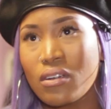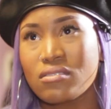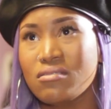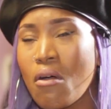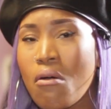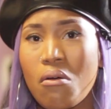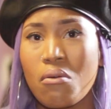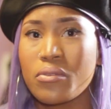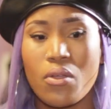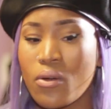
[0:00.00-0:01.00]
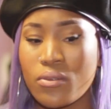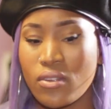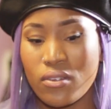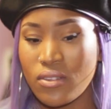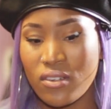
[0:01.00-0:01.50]
Lord,
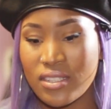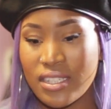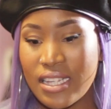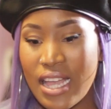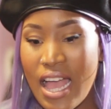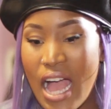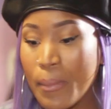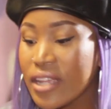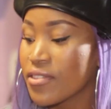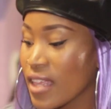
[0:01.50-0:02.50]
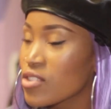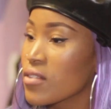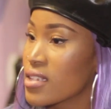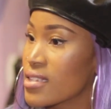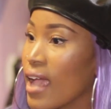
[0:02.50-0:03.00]
no. I
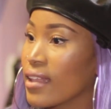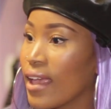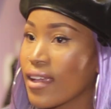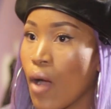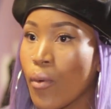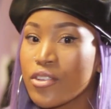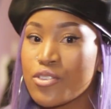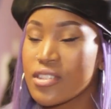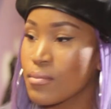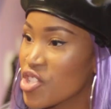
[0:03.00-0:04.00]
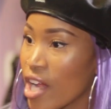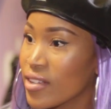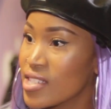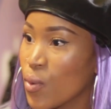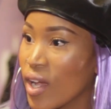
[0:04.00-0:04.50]
mean, things on the side, like I want to do
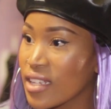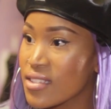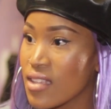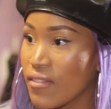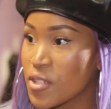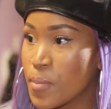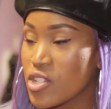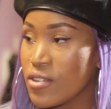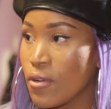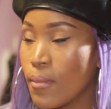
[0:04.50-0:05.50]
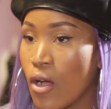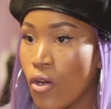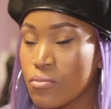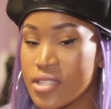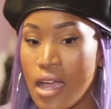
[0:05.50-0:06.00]
some charity work and stuff, especially
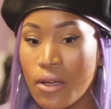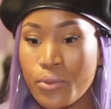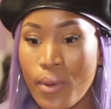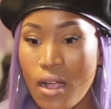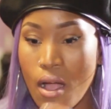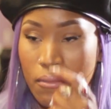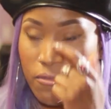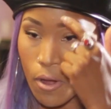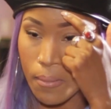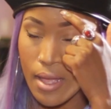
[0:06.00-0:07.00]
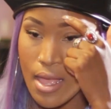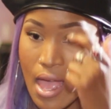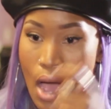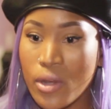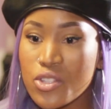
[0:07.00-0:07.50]
for my hometown where I come
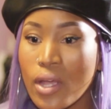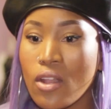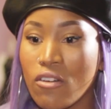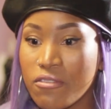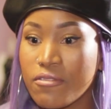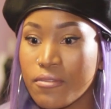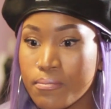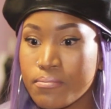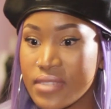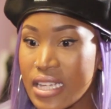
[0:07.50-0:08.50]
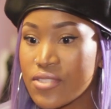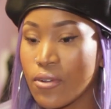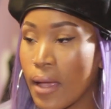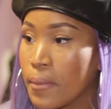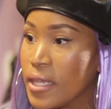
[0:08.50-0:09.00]
from. Mm-hmm. I want to do a lot of
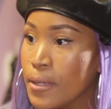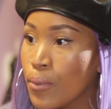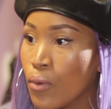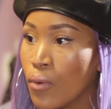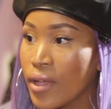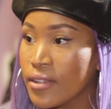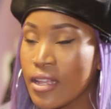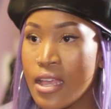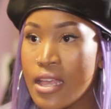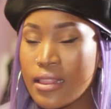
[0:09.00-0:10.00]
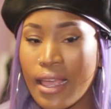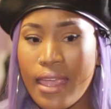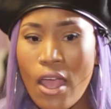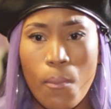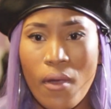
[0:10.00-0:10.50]
things for my people and
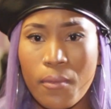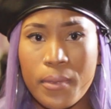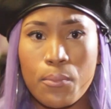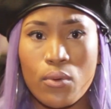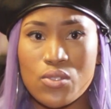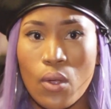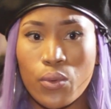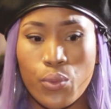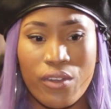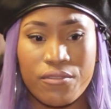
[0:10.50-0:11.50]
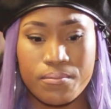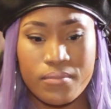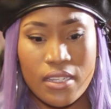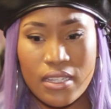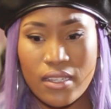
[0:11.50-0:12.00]
like help other people as well who
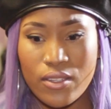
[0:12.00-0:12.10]
have,